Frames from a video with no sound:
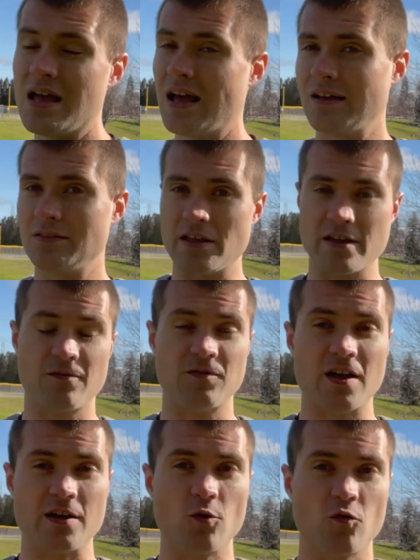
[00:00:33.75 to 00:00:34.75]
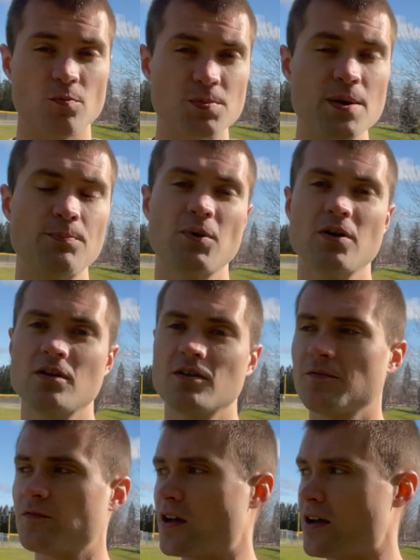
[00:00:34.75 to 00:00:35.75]
Like flying over people,
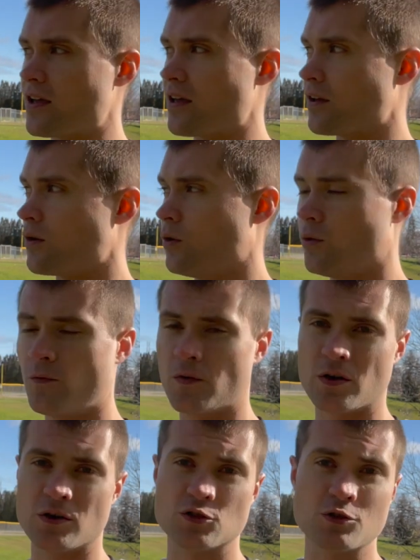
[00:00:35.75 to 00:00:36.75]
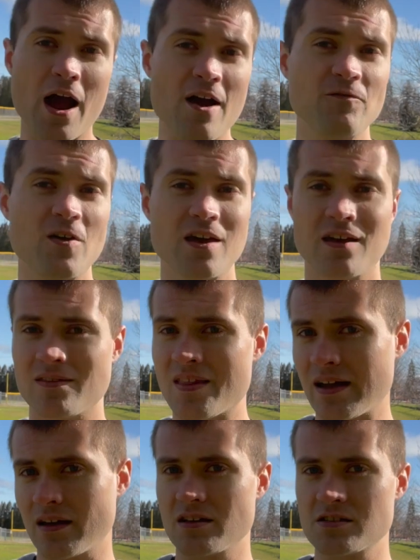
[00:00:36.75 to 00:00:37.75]
flying over traffic, and
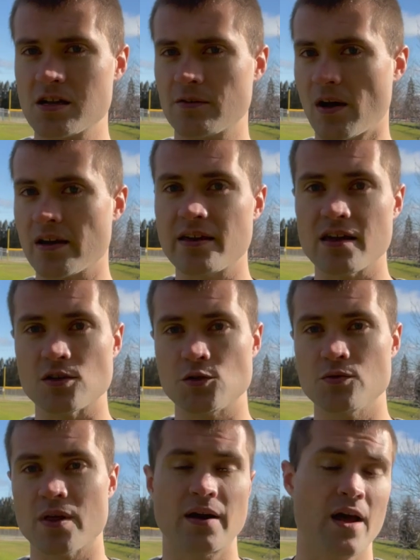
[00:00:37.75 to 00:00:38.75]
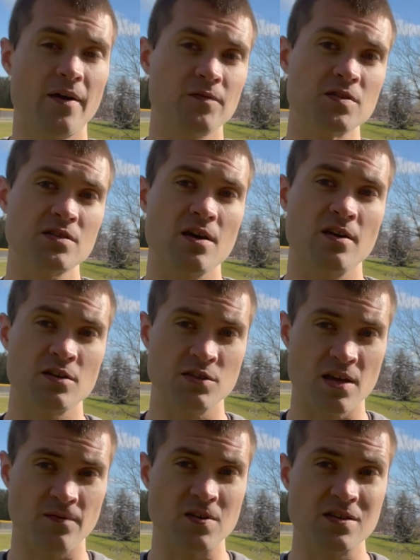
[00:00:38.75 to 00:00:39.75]
that kind of stuff. I can't do that. I have to stay in a
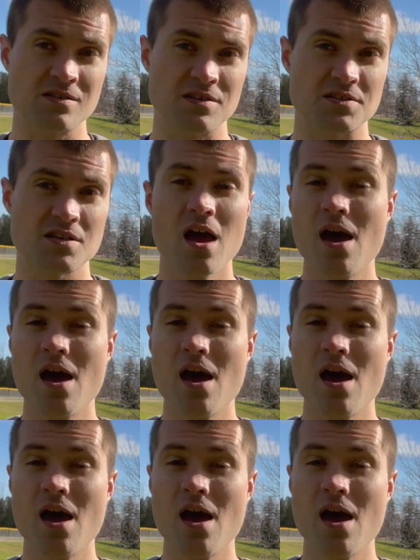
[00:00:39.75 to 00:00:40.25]
safe distance.